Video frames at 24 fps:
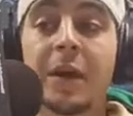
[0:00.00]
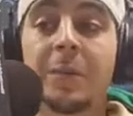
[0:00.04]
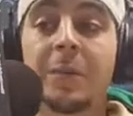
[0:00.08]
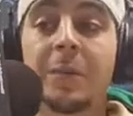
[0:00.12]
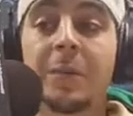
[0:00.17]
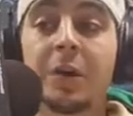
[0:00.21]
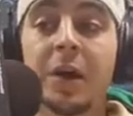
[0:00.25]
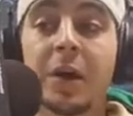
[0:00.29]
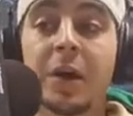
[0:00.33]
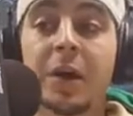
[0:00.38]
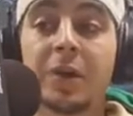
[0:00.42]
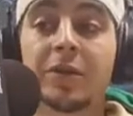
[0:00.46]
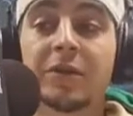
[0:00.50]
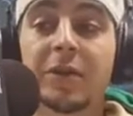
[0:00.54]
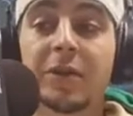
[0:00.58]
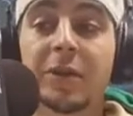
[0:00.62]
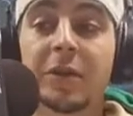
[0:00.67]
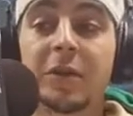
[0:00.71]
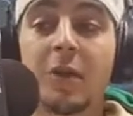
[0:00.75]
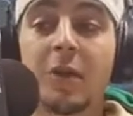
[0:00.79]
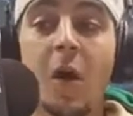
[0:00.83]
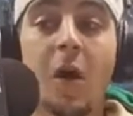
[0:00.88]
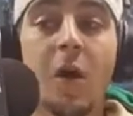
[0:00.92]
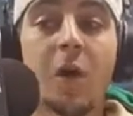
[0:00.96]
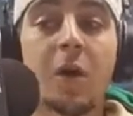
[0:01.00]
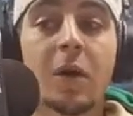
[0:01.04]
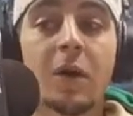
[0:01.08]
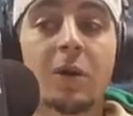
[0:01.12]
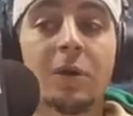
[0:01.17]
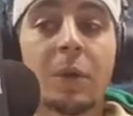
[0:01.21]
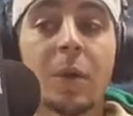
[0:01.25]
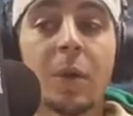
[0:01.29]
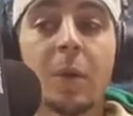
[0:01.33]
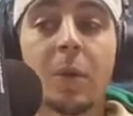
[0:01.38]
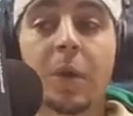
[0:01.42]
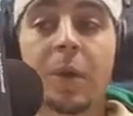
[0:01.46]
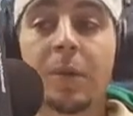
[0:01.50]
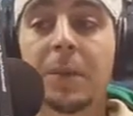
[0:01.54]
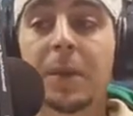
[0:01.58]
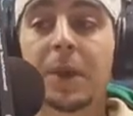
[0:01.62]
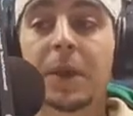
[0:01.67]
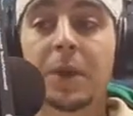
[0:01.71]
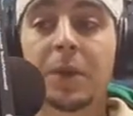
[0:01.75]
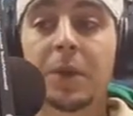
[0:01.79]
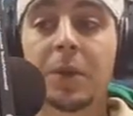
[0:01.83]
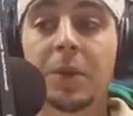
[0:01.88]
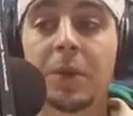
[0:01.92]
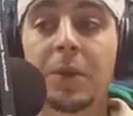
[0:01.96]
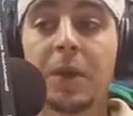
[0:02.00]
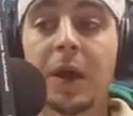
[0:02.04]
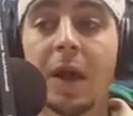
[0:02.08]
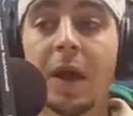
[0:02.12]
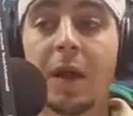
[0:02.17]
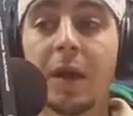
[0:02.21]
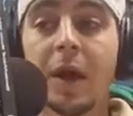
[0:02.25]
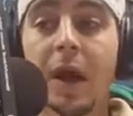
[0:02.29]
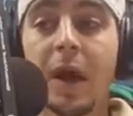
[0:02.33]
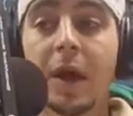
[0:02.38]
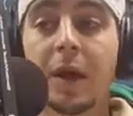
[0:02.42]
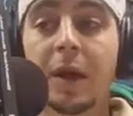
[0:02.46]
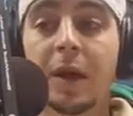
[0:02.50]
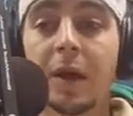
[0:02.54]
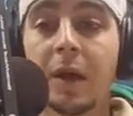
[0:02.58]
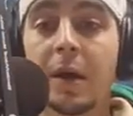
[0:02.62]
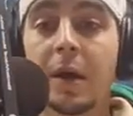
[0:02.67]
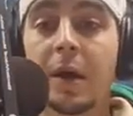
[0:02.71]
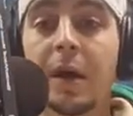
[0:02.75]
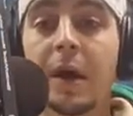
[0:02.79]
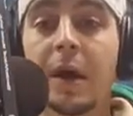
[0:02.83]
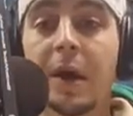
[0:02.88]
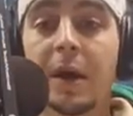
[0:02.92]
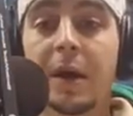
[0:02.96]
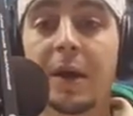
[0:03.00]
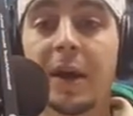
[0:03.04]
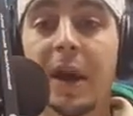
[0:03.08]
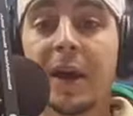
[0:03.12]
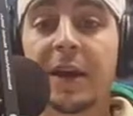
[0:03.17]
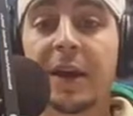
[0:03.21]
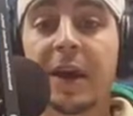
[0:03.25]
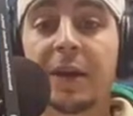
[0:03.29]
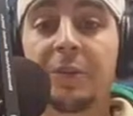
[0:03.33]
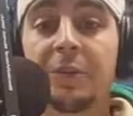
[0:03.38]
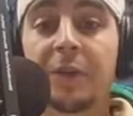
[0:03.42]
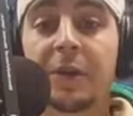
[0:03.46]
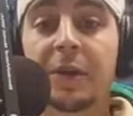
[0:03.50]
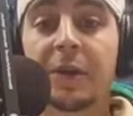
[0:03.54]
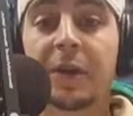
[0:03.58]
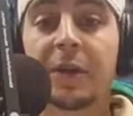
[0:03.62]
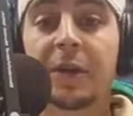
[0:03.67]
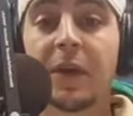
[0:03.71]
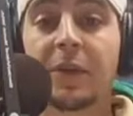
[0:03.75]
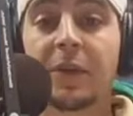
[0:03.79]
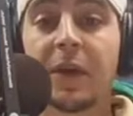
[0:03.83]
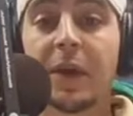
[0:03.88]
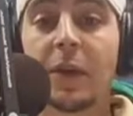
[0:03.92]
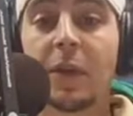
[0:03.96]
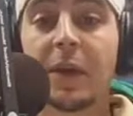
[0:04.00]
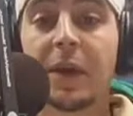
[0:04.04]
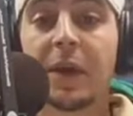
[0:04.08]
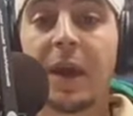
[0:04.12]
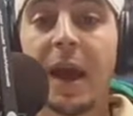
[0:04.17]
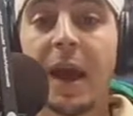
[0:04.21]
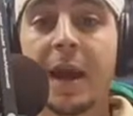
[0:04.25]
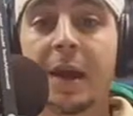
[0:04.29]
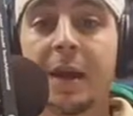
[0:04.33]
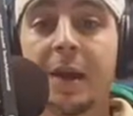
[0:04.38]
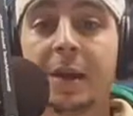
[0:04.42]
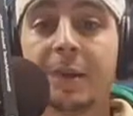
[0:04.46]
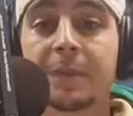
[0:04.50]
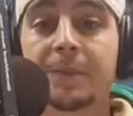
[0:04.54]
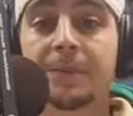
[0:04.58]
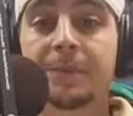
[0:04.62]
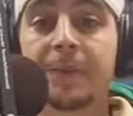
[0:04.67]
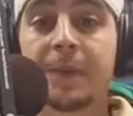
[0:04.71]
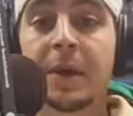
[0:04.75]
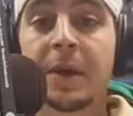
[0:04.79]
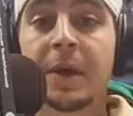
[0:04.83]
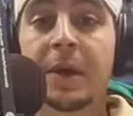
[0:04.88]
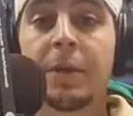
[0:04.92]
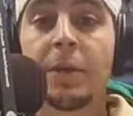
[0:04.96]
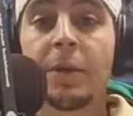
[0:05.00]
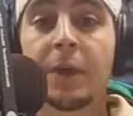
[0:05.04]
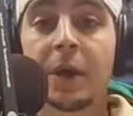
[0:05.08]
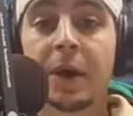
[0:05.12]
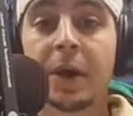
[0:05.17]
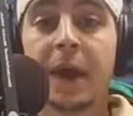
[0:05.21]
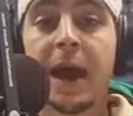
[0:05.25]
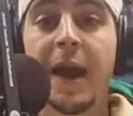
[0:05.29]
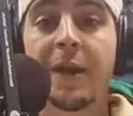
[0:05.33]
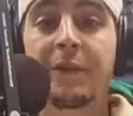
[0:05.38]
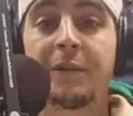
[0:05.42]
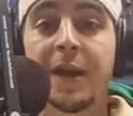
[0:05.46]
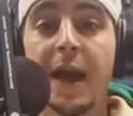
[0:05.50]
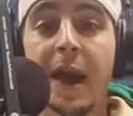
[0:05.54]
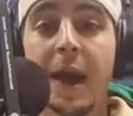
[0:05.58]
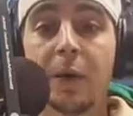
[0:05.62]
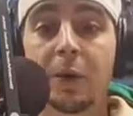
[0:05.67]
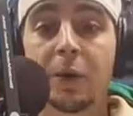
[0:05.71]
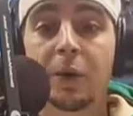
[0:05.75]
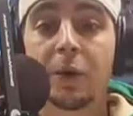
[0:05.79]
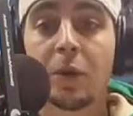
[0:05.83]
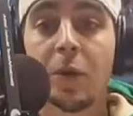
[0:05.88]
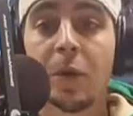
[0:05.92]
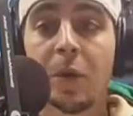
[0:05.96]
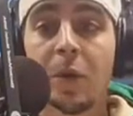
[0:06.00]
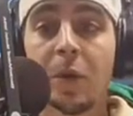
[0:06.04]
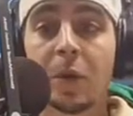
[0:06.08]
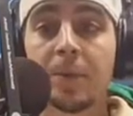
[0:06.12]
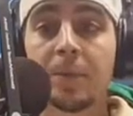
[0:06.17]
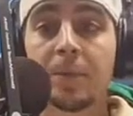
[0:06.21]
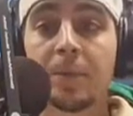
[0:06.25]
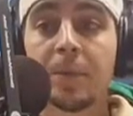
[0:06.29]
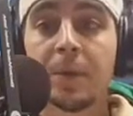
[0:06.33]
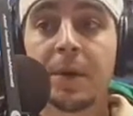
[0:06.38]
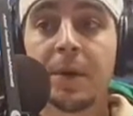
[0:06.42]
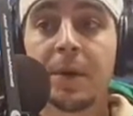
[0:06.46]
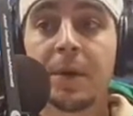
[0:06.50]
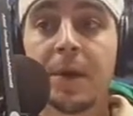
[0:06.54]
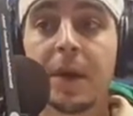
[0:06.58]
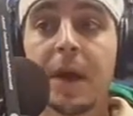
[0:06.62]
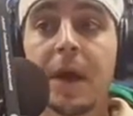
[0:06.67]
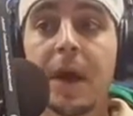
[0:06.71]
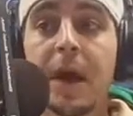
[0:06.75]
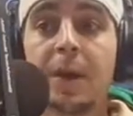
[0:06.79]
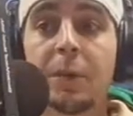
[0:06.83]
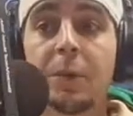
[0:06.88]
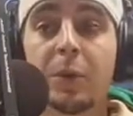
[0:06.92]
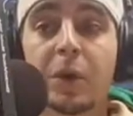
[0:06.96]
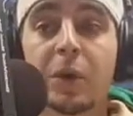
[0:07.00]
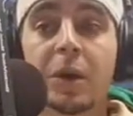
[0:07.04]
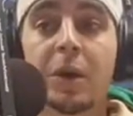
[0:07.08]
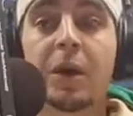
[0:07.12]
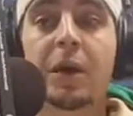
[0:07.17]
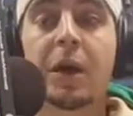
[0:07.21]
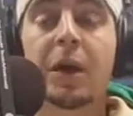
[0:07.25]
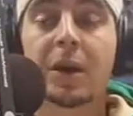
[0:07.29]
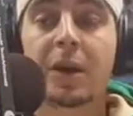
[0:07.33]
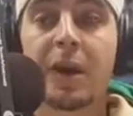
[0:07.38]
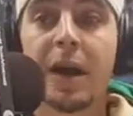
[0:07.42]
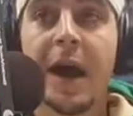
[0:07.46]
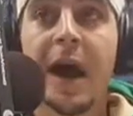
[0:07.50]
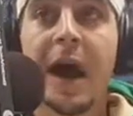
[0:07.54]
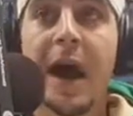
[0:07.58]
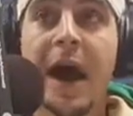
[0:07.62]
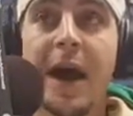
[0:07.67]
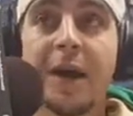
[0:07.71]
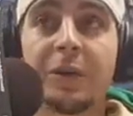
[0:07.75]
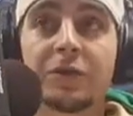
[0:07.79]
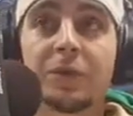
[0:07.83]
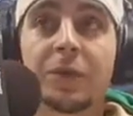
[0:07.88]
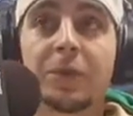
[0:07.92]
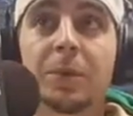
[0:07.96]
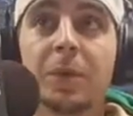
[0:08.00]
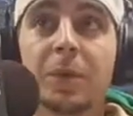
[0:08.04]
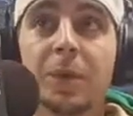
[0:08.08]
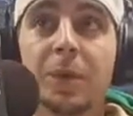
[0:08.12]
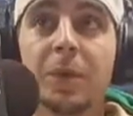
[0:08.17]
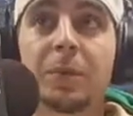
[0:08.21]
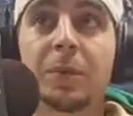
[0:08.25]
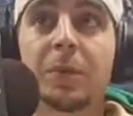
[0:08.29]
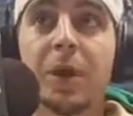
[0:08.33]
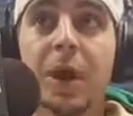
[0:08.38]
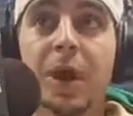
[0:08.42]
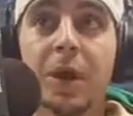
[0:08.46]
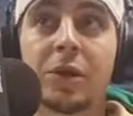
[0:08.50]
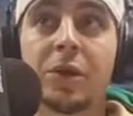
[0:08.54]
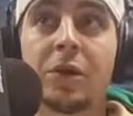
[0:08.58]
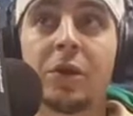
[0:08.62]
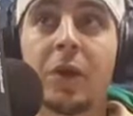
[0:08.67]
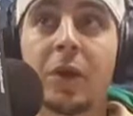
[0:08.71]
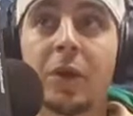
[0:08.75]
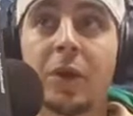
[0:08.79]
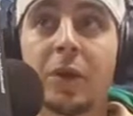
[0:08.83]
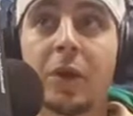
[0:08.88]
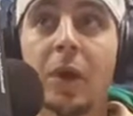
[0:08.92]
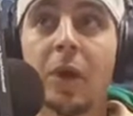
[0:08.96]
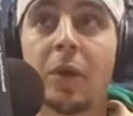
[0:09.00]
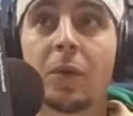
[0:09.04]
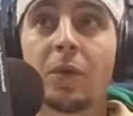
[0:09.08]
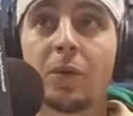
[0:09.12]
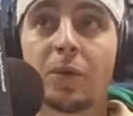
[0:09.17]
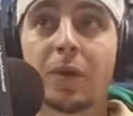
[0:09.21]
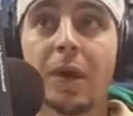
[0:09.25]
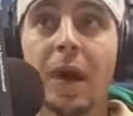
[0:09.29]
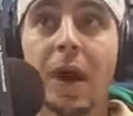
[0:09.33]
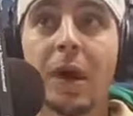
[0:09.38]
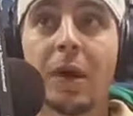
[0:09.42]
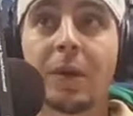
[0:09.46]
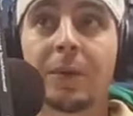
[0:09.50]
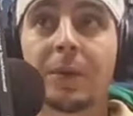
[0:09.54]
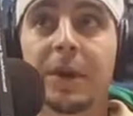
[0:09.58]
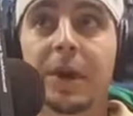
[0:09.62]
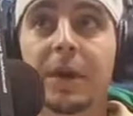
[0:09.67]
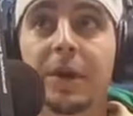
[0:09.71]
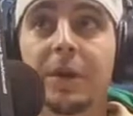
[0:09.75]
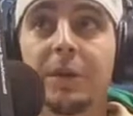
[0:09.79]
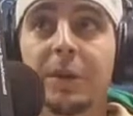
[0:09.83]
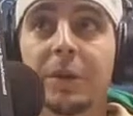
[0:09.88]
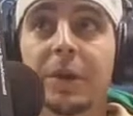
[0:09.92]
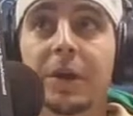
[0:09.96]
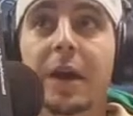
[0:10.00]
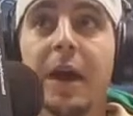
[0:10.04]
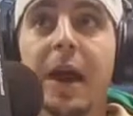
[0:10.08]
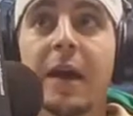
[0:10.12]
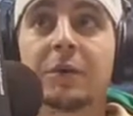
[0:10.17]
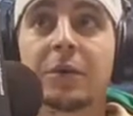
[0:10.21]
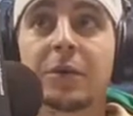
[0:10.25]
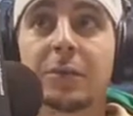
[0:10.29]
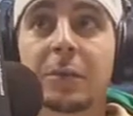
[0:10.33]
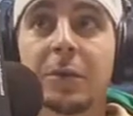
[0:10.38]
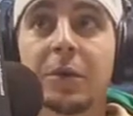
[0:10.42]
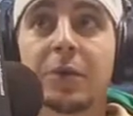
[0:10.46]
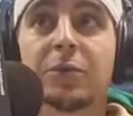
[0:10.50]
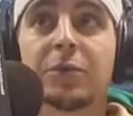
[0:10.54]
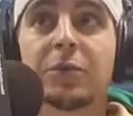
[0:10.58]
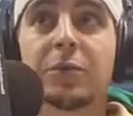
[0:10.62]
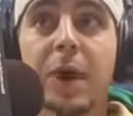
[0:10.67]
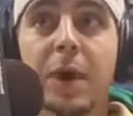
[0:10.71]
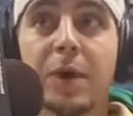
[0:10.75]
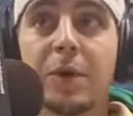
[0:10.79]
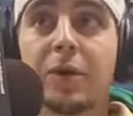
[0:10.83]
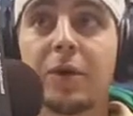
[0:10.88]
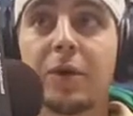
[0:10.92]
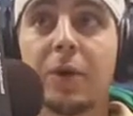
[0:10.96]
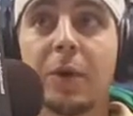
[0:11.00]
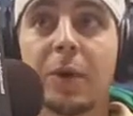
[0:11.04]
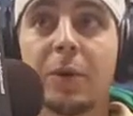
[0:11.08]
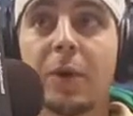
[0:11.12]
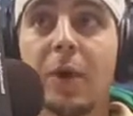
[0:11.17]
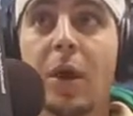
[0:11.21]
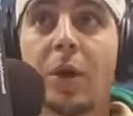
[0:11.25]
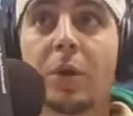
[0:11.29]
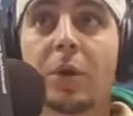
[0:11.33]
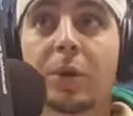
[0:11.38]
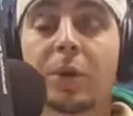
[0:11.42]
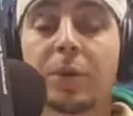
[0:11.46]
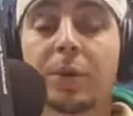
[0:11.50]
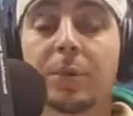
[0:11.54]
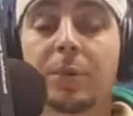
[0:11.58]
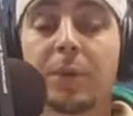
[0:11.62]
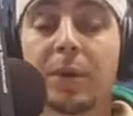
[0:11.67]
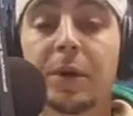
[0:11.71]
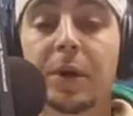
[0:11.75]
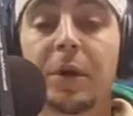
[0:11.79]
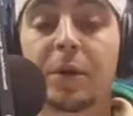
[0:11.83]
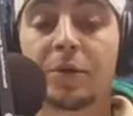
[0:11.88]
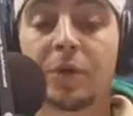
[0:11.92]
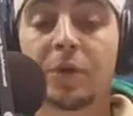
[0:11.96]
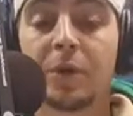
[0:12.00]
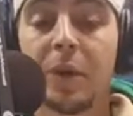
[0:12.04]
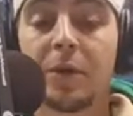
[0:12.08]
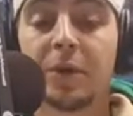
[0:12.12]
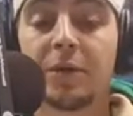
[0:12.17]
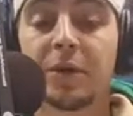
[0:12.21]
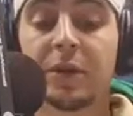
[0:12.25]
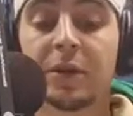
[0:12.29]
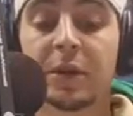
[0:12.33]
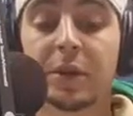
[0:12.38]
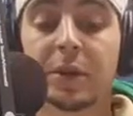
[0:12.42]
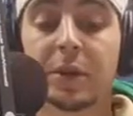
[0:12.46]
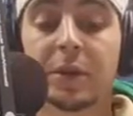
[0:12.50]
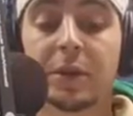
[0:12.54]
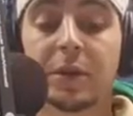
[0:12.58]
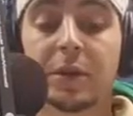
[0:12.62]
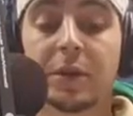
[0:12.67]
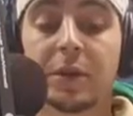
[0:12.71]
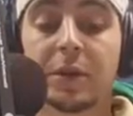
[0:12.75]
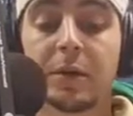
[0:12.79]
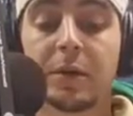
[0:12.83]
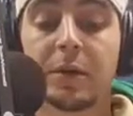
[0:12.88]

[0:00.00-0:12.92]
Because, Carl, if we want to beat UCLA, and I definitely think that we can, we're going to have to outscore them, and we're going to have to put pressure on the Golden Child, man. We're going to have to put pressure on Rosen, because Rosen can...